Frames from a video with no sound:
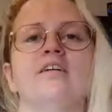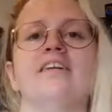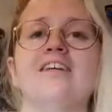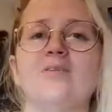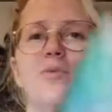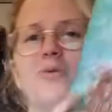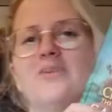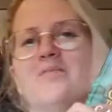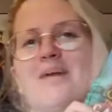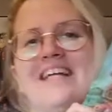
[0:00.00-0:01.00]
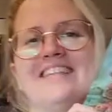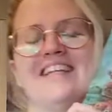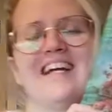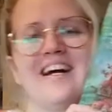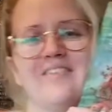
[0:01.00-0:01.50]
This book was
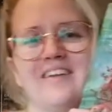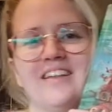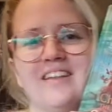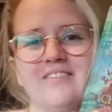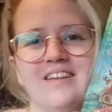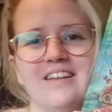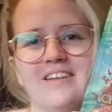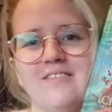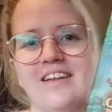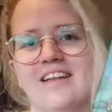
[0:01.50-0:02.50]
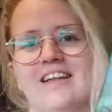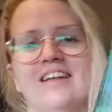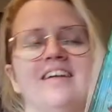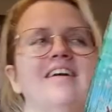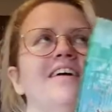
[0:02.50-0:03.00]
amazing. I really, really, really
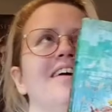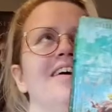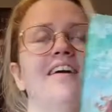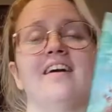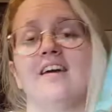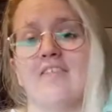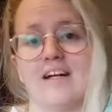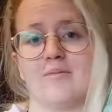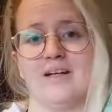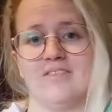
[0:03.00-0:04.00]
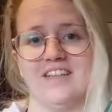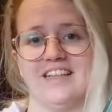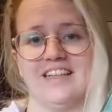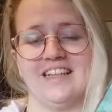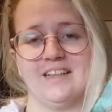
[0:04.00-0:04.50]
recommend
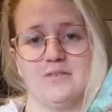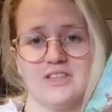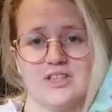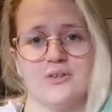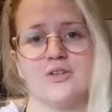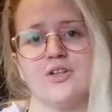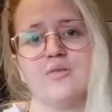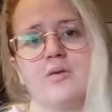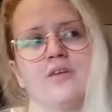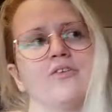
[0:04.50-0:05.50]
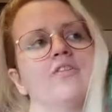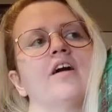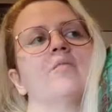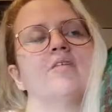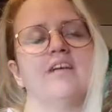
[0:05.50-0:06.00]
reading it. It was so good, but I also
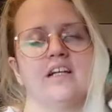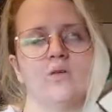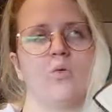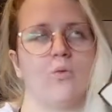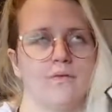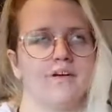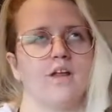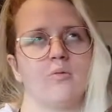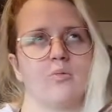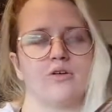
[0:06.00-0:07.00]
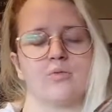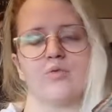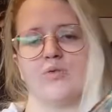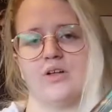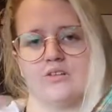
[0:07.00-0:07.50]
recommend reading all the other books
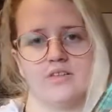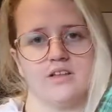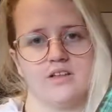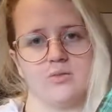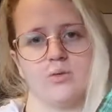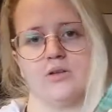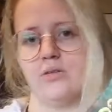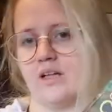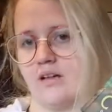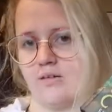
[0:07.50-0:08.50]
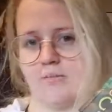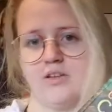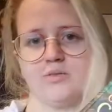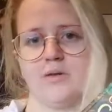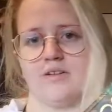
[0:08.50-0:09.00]
before you read this one. You'll get a
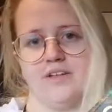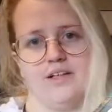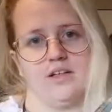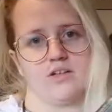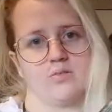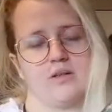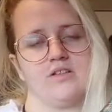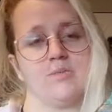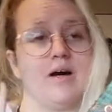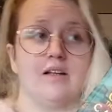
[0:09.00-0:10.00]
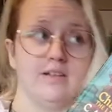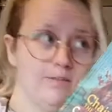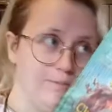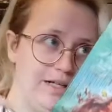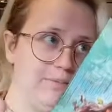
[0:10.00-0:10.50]
much better reading experience about it,
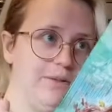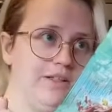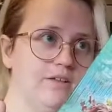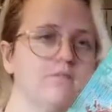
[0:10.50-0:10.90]
in my opinion.